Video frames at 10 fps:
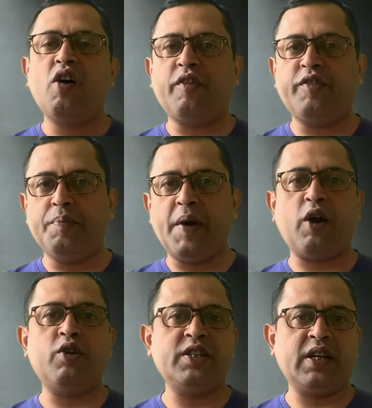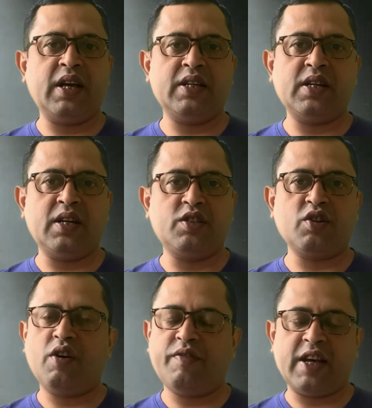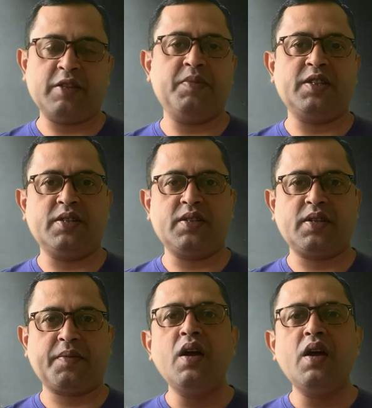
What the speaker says: of the biological hazards of asbestos.